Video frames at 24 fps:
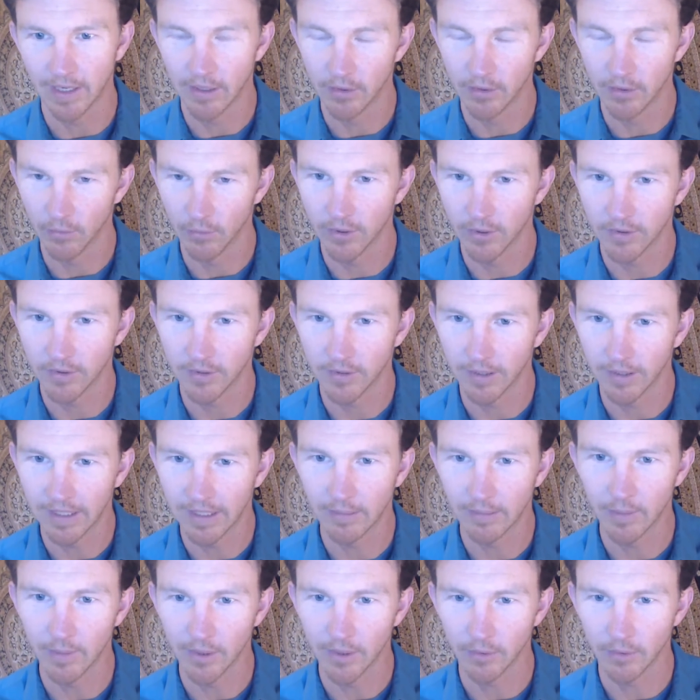in order to lead
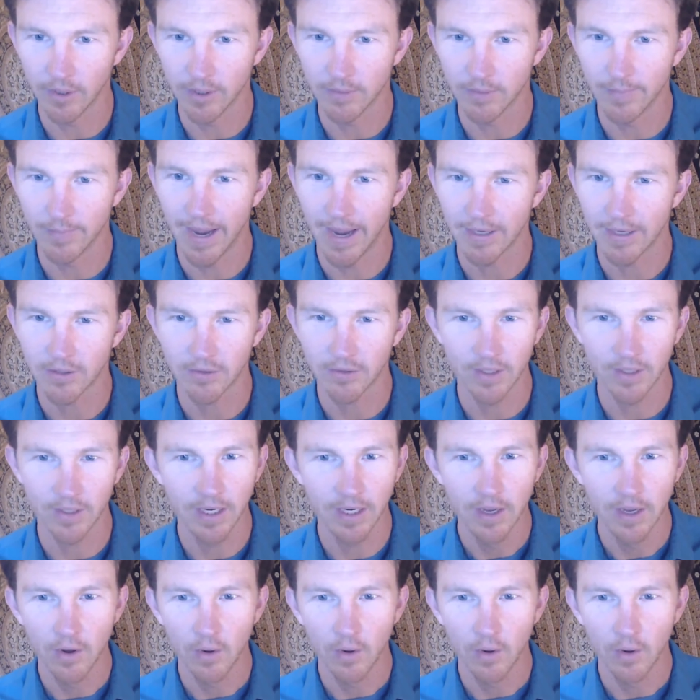me towards mastery.